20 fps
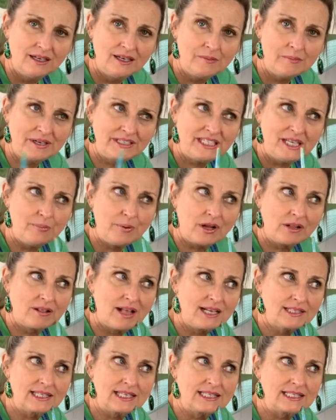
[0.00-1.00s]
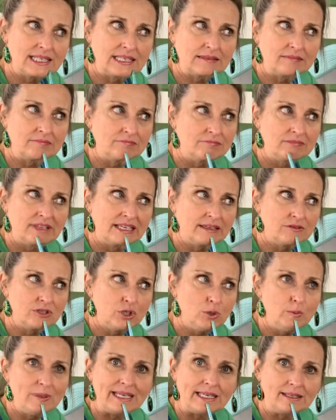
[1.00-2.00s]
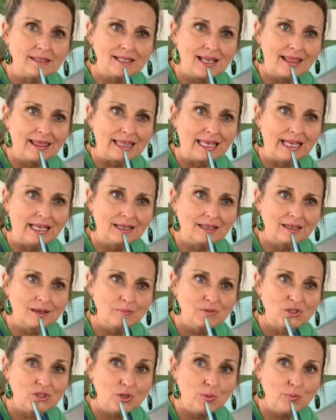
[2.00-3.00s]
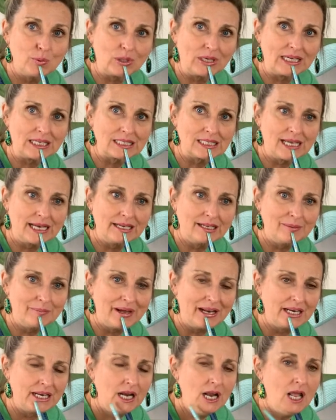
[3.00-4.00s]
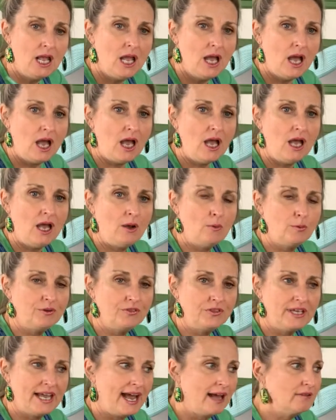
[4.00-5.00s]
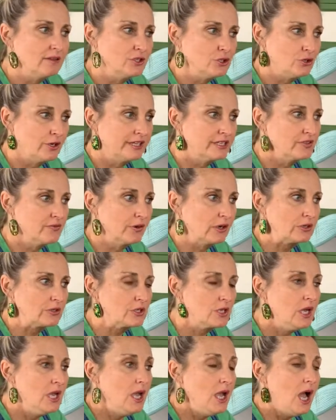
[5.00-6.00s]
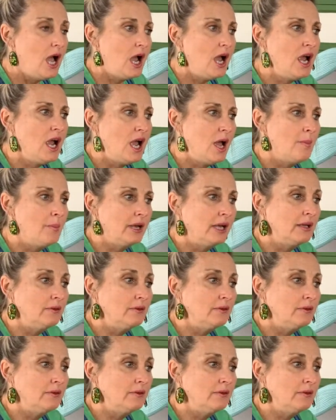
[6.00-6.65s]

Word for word: My teapot class is in like two weeks, I think. I'm super excited about it uh, with the Alice transfers. Um,